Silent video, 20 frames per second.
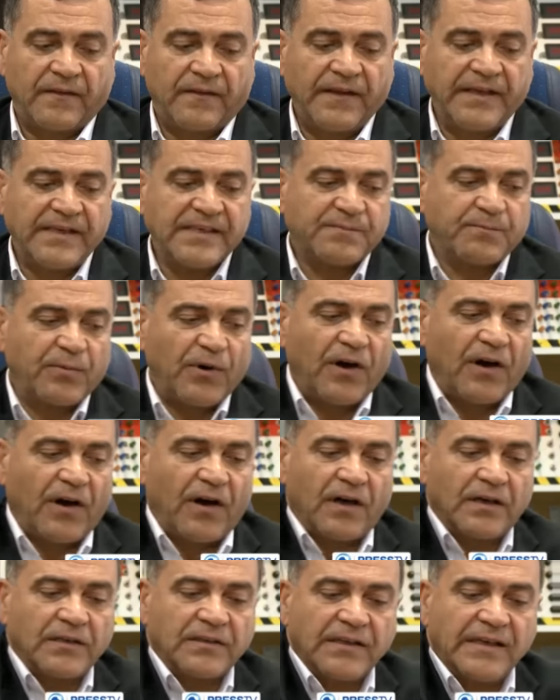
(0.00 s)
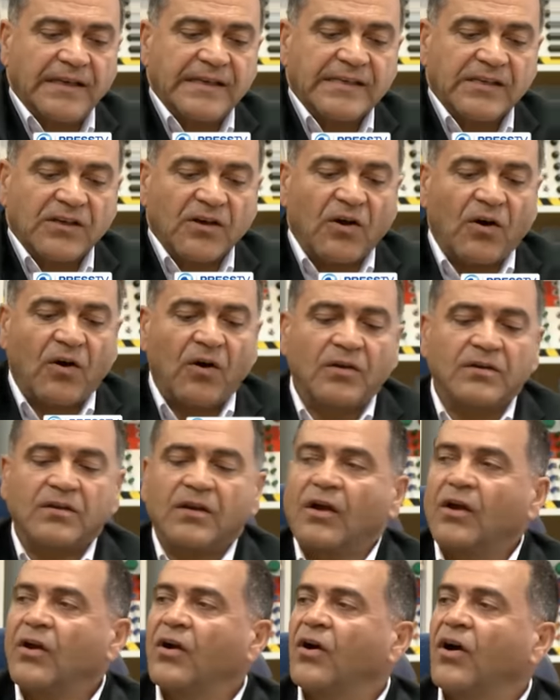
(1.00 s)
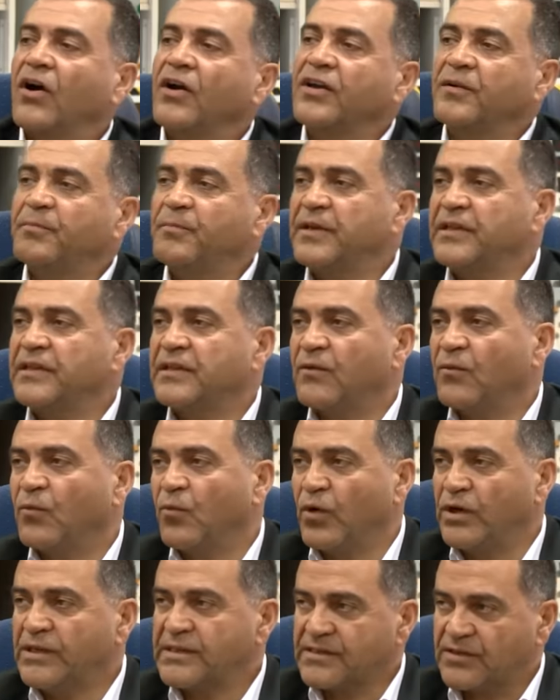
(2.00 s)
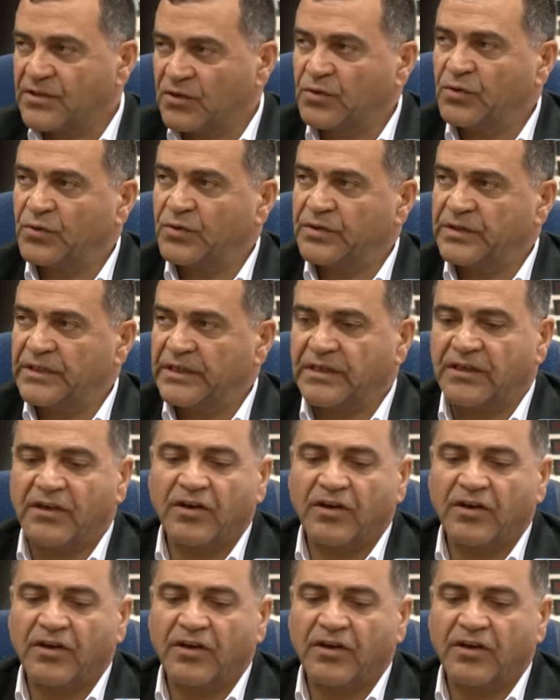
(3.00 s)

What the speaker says: this part is called cockpit voice recorder.